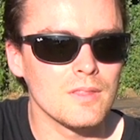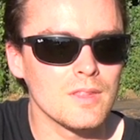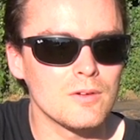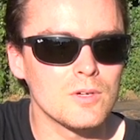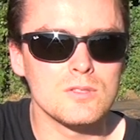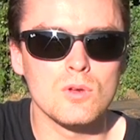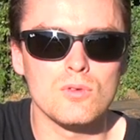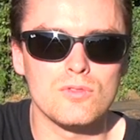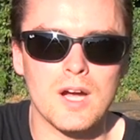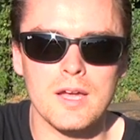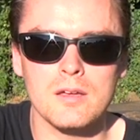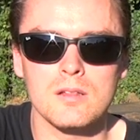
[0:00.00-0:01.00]
there is no
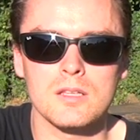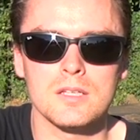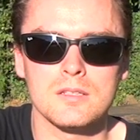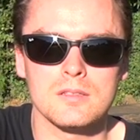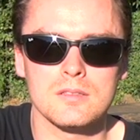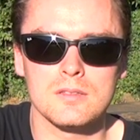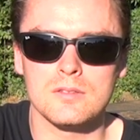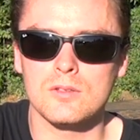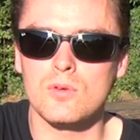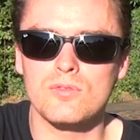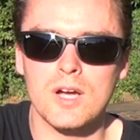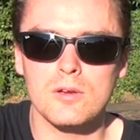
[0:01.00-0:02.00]

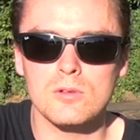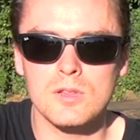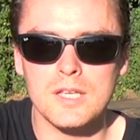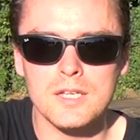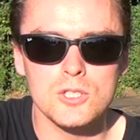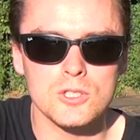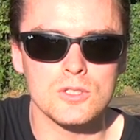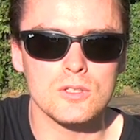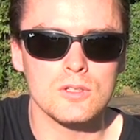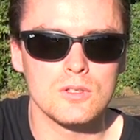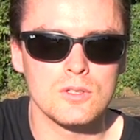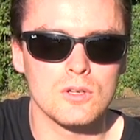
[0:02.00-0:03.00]

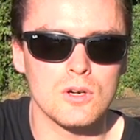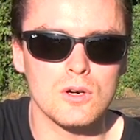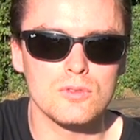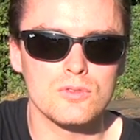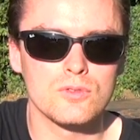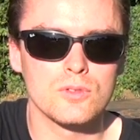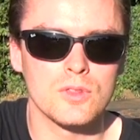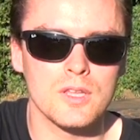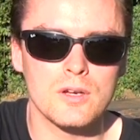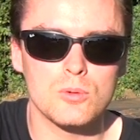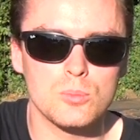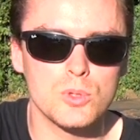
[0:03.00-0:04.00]
violation of
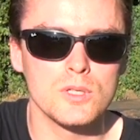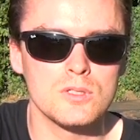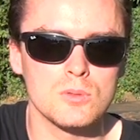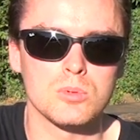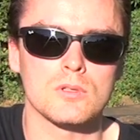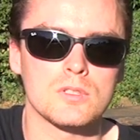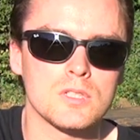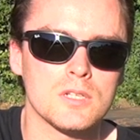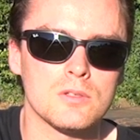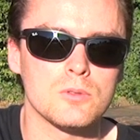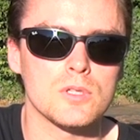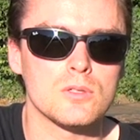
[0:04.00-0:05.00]
their principles
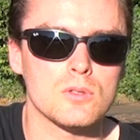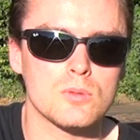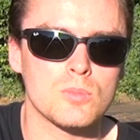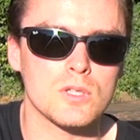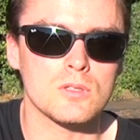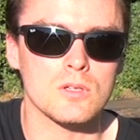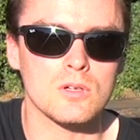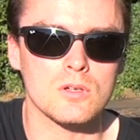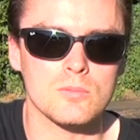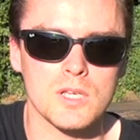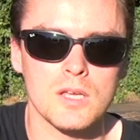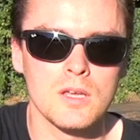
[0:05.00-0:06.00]
in a resource-based
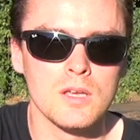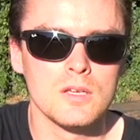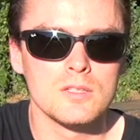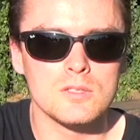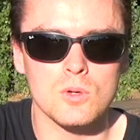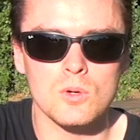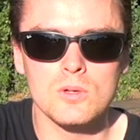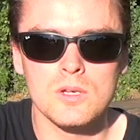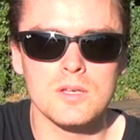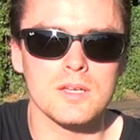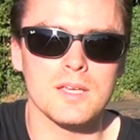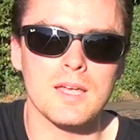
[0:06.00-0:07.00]
economy. So,
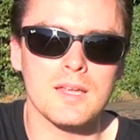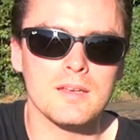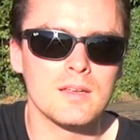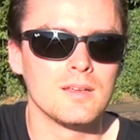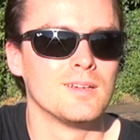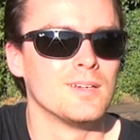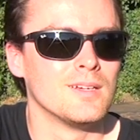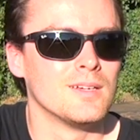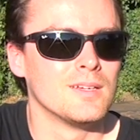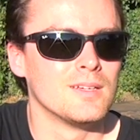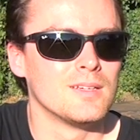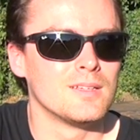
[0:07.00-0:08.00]
again,
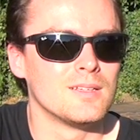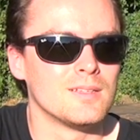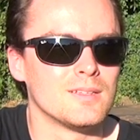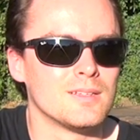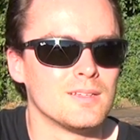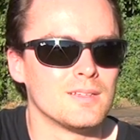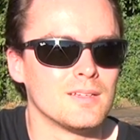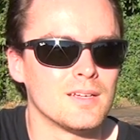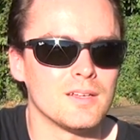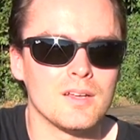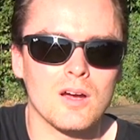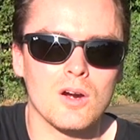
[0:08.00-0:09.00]

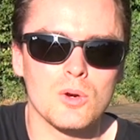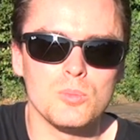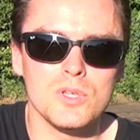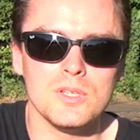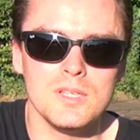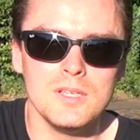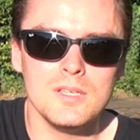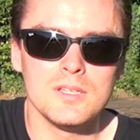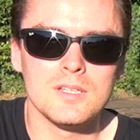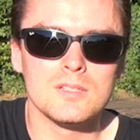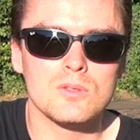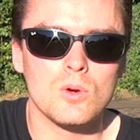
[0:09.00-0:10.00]
an
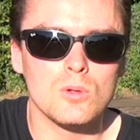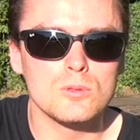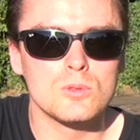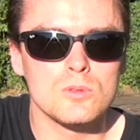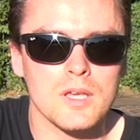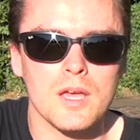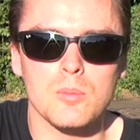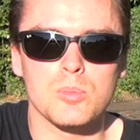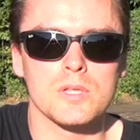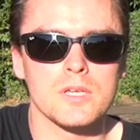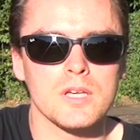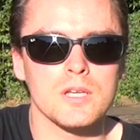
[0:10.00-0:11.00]
RBE is also the
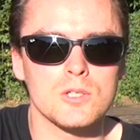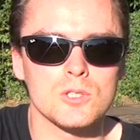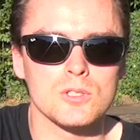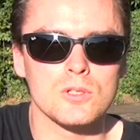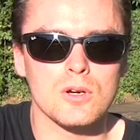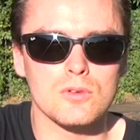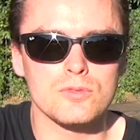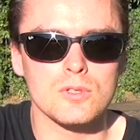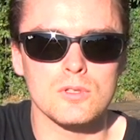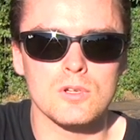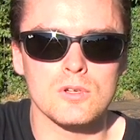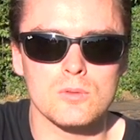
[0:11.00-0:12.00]
application of
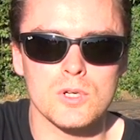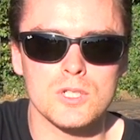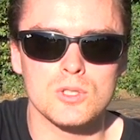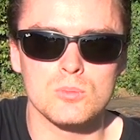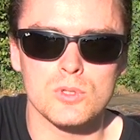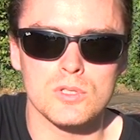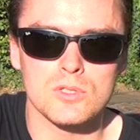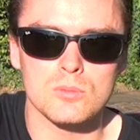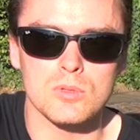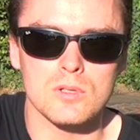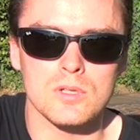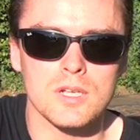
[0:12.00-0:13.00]
the non-aggression
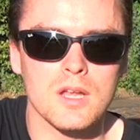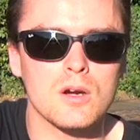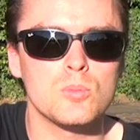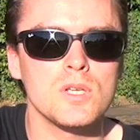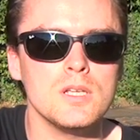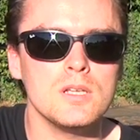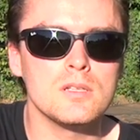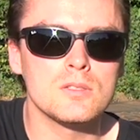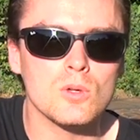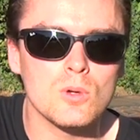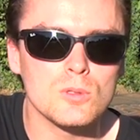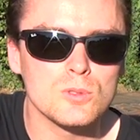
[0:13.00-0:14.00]
principle. An RBE
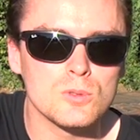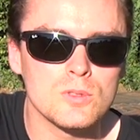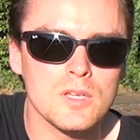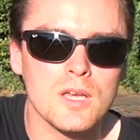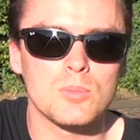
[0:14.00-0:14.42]
is also the